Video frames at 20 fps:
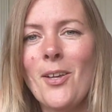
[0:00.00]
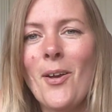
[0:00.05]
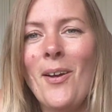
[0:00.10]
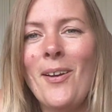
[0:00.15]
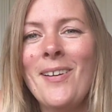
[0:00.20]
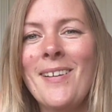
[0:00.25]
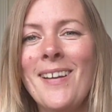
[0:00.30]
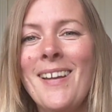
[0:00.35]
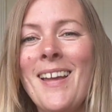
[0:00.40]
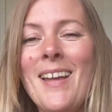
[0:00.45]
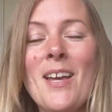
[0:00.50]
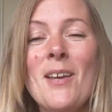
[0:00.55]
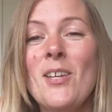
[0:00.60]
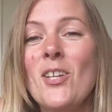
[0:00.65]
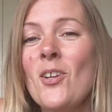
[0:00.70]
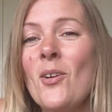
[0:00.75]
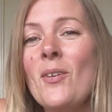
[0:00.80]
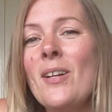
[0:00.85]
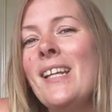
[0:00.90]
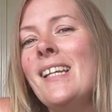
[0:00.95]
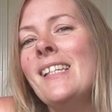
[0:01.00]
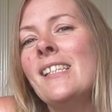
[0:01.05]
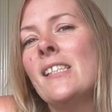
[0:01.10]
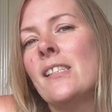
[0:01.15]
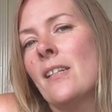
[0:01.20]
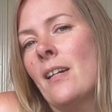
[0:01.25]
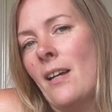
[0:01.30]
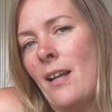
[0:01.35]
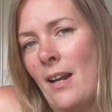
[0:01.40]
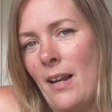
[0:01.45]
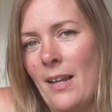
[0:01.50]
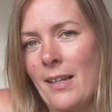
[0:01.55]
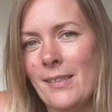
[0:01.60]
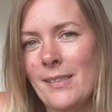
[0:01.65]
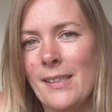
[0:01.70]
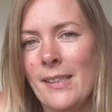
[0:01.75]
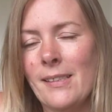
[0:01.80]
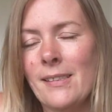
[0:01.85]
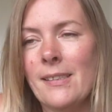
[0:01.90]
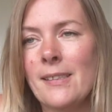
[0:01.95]
You don't need
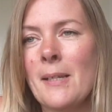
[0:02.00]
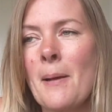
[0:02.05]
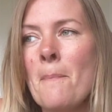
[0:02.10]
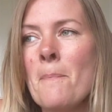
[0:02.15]
sunglasses.